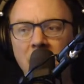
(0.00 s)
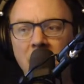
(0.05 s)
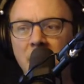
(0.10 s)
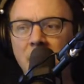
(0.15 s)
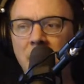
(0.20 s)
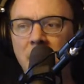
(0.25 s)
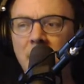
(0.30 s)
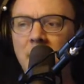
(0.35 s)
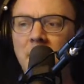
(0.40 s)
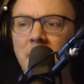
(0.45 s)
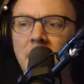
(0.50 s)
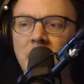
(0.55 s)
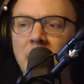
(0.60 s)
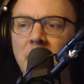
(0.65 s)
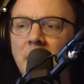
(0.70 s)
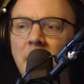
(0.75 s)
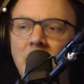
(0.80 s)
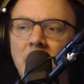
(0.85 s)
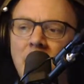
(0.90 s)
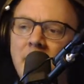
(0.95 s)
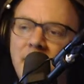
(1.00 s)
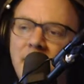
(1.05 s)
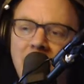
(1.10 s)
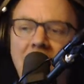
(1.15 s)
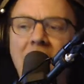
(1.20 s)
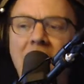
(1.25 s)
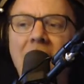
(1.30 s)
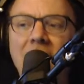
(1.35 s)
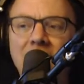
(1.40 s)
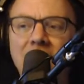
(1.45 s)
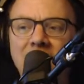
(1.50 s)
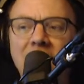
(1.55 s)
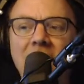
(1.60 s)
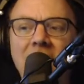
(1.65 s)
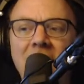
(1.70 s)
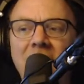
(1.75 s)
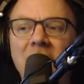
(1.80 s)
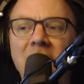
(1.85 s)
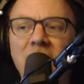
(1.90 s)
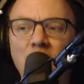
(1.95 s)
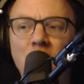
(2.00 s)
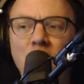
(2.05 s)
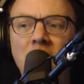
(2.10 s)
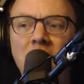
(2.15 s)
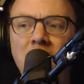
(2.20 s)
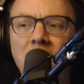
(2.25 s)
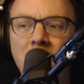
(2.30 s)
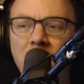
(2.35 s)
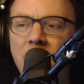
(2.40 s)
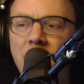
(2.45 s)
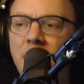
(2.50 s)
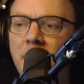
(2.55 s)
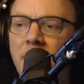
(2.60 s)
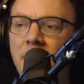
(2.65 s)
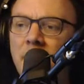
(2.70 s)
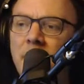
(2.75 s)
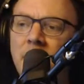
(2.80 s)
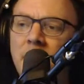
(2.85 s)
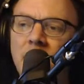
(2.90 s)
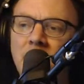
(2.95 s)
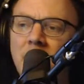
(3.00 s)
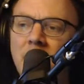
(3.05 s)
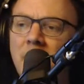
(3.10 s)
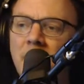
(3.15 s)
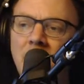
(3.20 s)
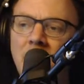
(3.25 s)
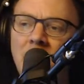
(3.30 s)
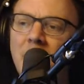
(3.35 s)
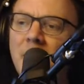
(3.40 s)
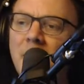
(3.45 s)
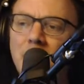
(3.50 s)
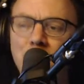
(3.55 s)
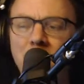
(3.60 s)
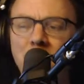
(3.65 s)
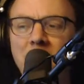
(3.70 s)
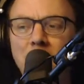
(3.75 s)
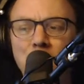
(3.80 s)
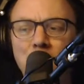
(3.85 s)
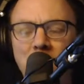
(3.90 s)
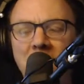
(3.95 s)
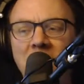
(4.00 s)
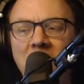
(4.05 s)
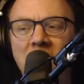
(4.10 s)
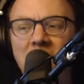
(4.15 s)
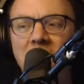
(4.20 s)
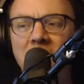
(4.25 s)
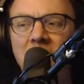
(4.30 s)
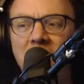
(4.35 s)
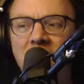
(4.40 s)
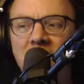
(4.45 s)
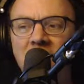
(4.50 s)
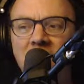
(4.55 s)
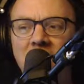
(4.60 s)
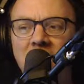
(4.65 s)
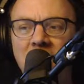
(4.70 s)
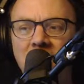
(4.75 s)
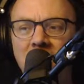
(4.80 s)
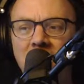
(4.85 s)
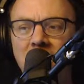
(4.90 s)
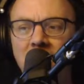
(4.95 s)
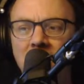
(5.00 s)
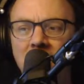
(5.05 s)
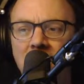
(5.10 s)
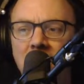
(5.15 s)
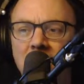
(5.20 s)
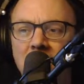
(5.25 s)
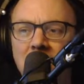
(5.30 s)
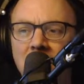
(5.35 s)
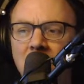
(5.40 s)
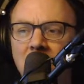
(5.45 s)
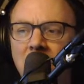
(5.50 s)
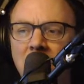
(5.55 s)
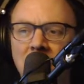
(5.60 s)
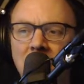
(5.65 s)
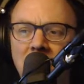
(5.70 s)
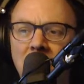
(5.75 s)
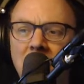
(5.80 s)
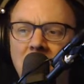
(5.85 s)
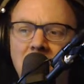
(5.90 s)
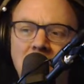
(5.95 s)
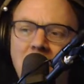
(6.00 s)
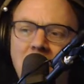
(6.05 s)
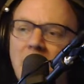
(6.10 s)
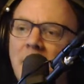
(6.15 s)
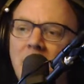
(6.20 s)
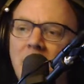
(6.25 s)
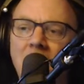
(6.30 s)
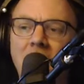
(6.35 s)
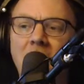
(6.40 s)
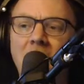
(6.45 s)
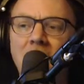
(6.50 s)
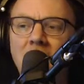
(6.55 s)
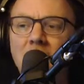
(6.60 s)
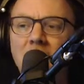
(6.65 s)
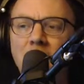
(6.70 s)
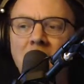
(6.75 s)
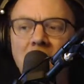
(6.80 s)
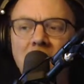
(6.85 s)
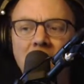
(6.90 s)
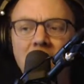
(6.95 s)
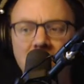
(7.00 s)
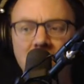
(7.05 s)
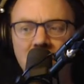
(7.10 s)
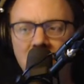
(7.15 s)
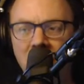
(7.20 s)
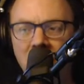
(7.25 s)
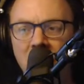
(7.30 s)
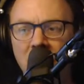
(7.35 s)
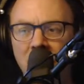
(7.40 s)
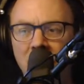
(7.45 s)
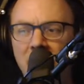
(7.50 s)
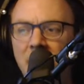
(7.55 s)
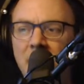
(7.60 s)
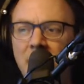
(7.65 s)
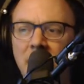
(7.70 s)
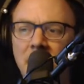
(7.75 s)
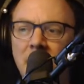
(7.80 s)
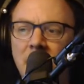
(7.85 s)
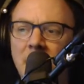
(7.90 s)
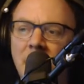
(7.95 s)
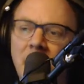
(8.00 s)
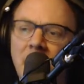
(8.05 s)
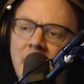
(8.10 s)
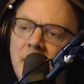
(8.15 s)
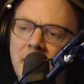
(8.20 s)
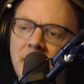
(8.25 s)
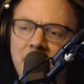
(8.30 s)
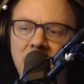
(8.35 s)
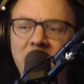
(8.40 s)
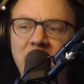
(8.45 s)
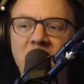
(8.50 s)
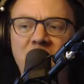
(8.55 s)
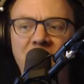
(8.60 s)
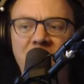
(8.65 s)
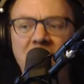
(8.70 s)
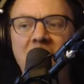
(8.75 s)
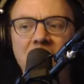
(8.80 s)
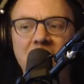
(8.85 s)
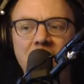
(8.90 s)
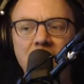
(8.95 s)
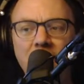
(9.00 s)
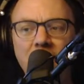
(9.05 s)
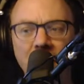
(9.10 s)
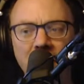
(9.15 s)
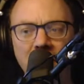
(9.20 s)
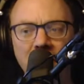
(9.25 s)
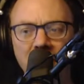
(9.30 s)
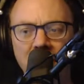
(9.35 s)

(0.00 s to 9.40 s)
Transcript: to act as one, bring peace and justice all around this shattered earth.